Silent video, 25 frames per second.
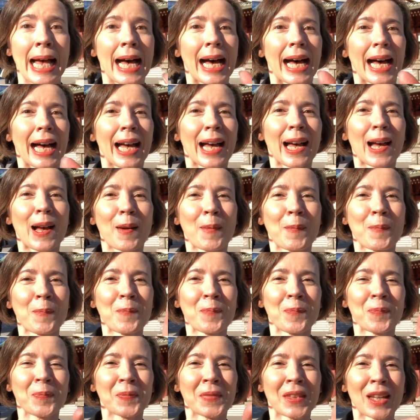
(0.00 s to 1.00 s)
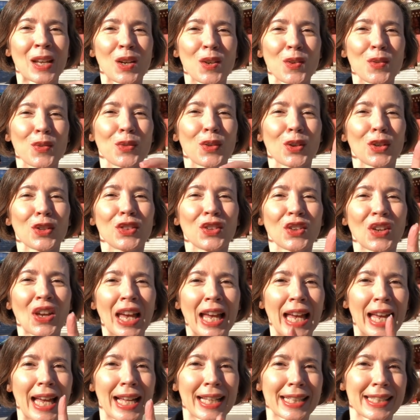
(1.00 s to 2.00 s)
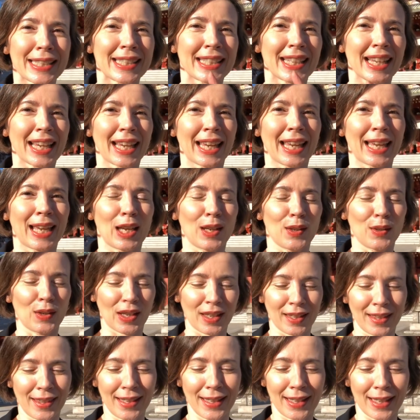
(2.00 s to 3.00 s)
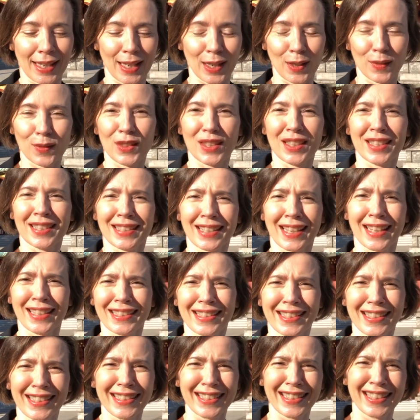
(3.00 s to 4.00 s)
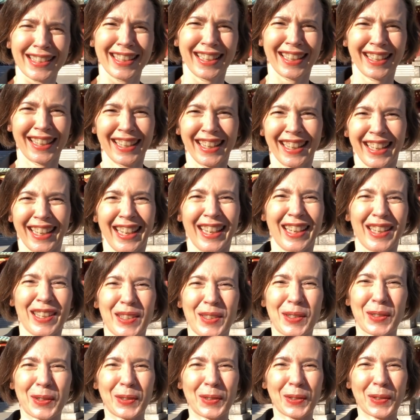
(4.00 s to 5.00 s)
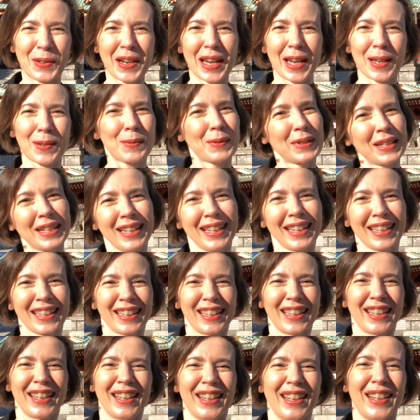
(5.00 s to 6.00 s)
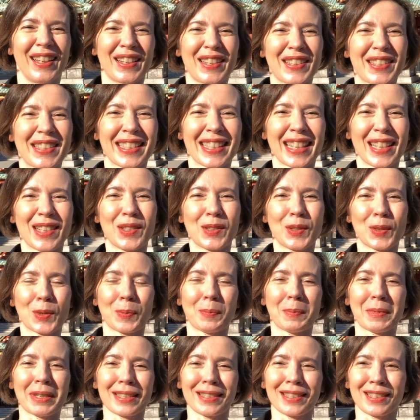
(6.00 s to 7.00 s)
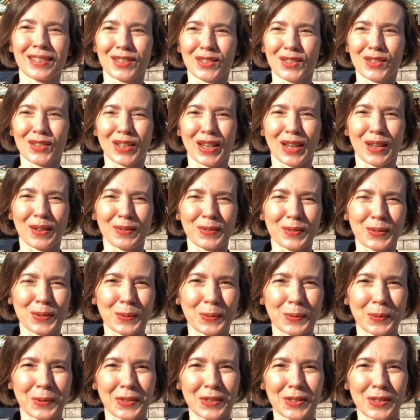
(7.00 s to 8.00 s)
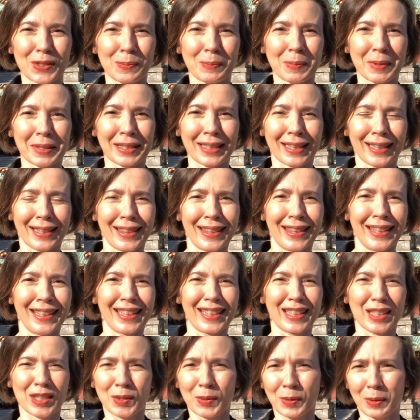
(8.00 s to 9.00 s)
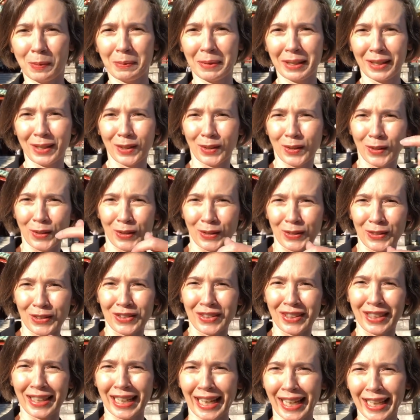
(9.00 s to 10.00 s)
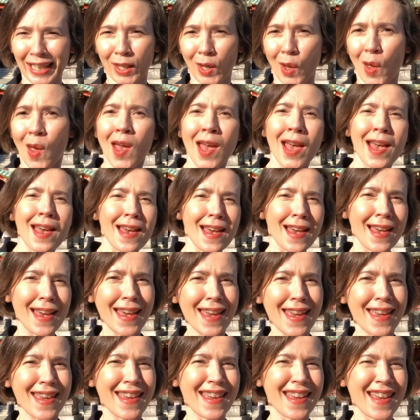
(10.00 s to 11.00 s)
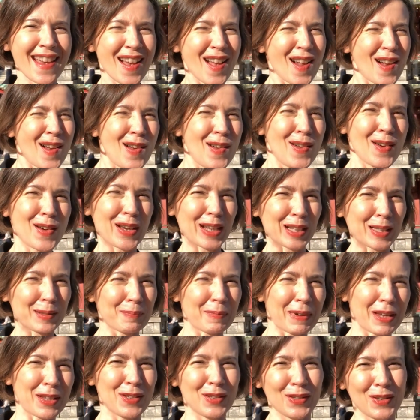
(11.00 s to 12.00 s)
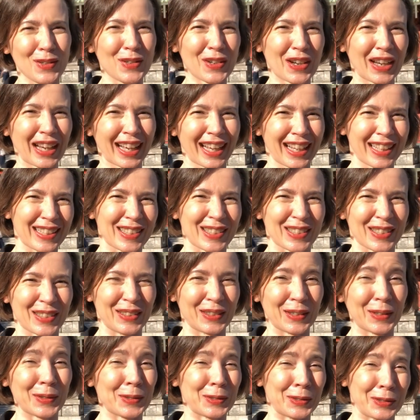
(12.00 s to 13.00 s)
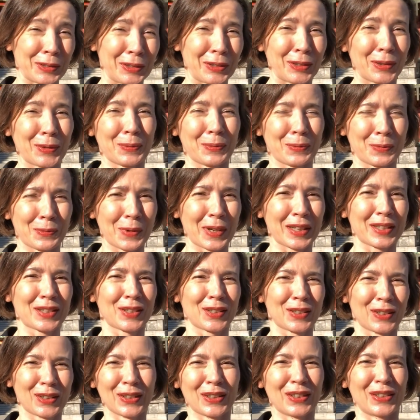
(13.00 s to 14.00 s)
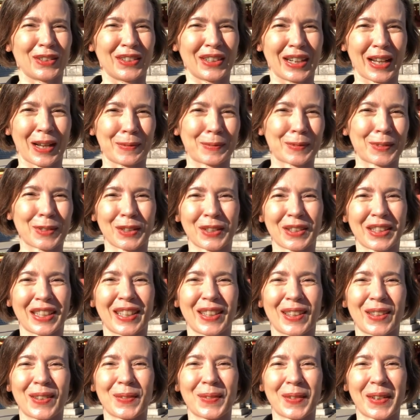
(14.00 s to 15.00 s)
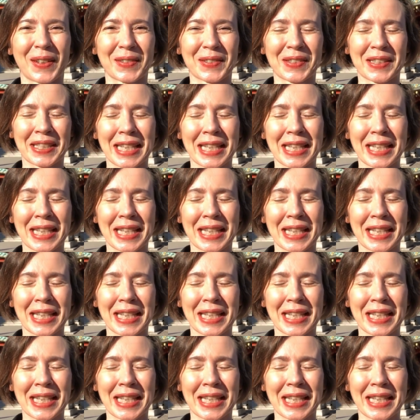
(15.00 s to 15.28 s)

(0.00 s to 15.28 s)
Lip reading: Ah, for the hat, I think I have decided, you know, I will send you a message afterwards, but I think it should be the color, like, hey, look at my new hat, you know what color I'm talking about.